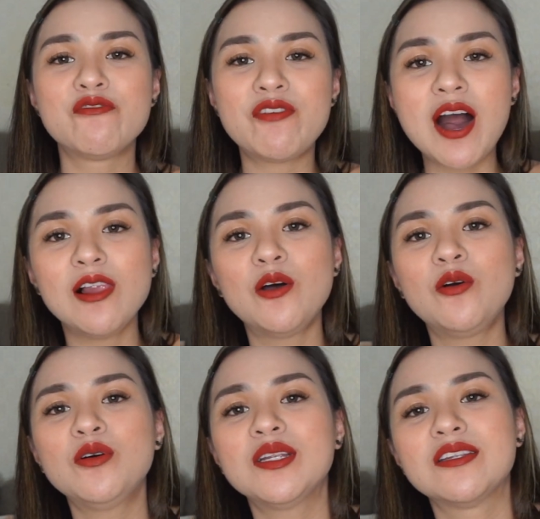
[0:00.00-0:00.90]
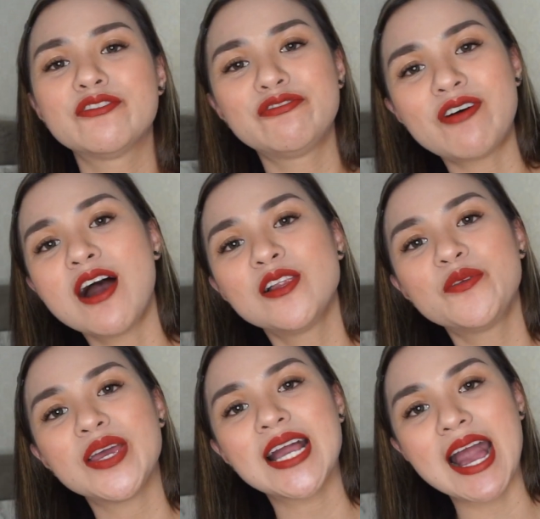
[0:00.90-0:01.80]
Follow the
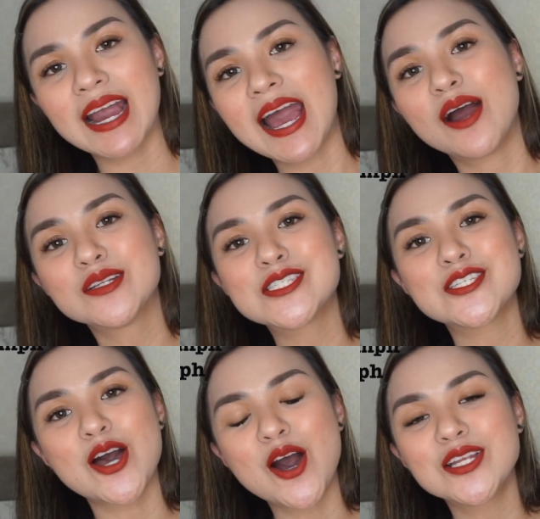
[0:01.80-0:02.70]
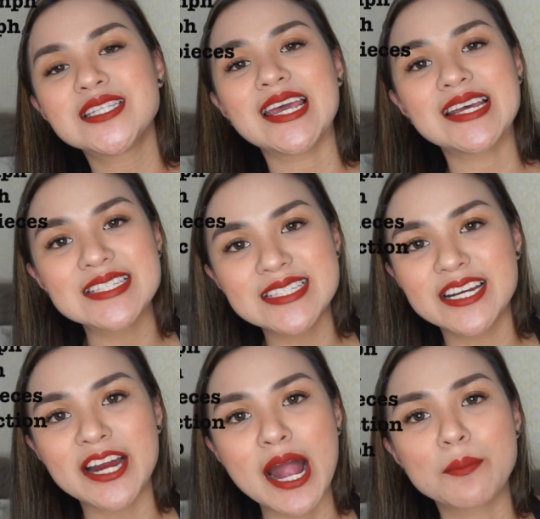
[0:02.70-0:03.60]
following accounts on
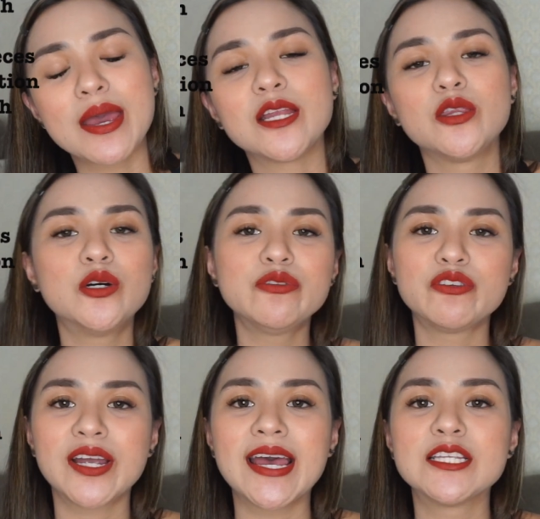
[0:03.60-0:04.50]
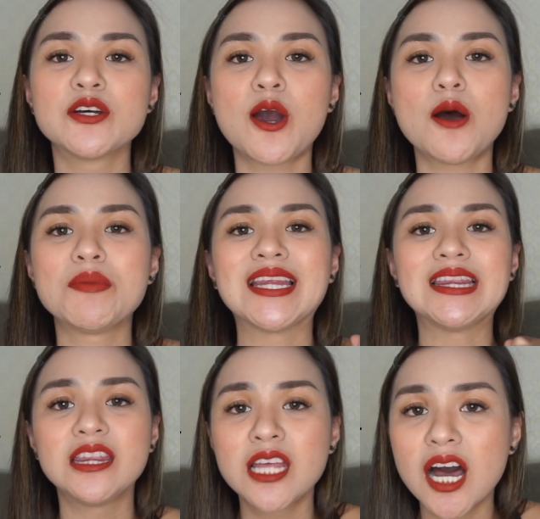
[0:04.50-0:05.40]
Instagram and don't forget to comment
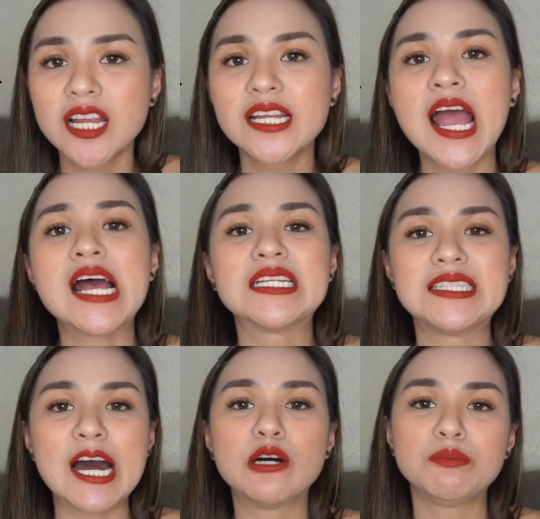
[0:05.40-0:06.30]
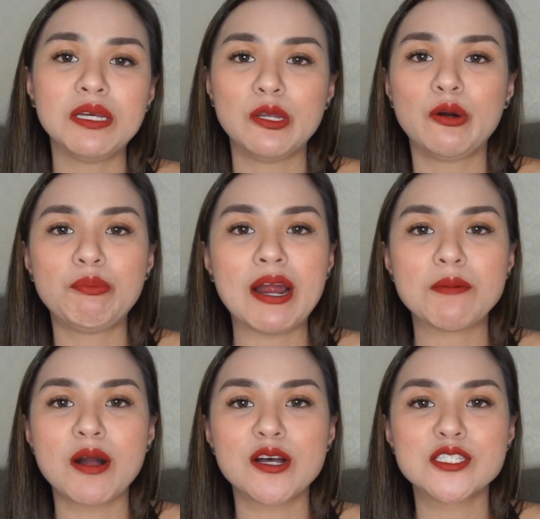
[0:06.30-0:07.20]
down below para
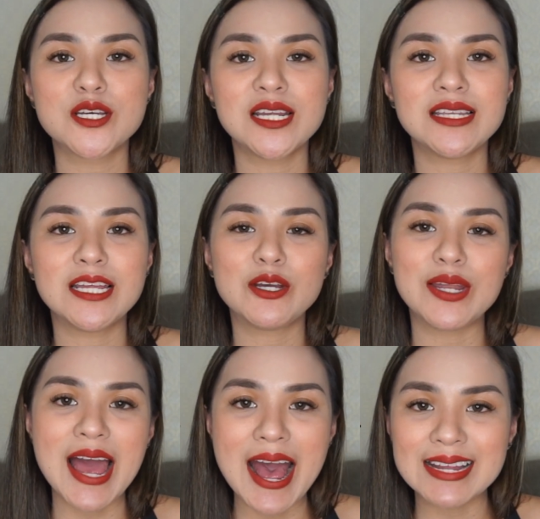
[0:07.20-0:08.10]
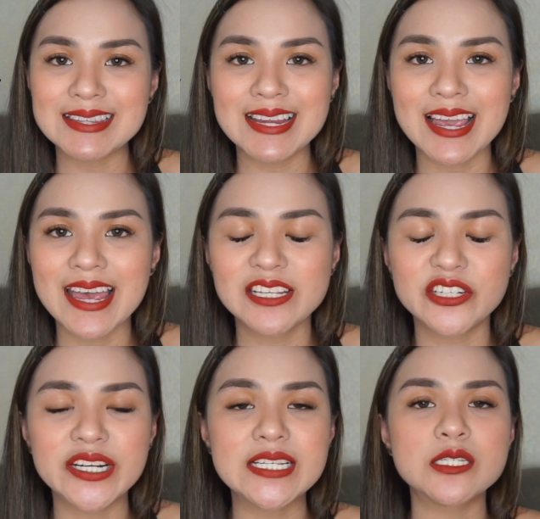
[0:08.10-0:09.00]
ma-consolidate ko lahat ng
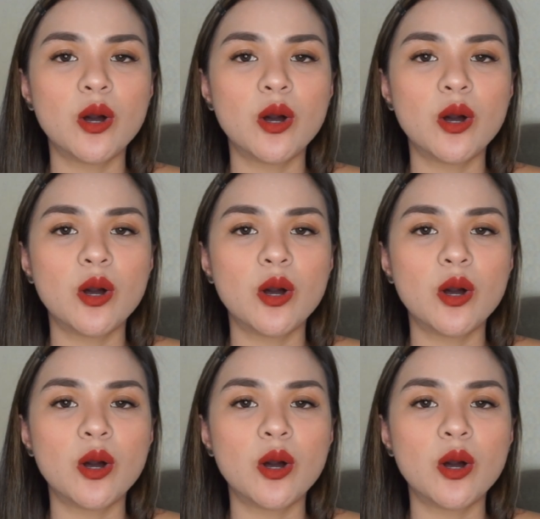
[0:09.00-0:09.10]
entries.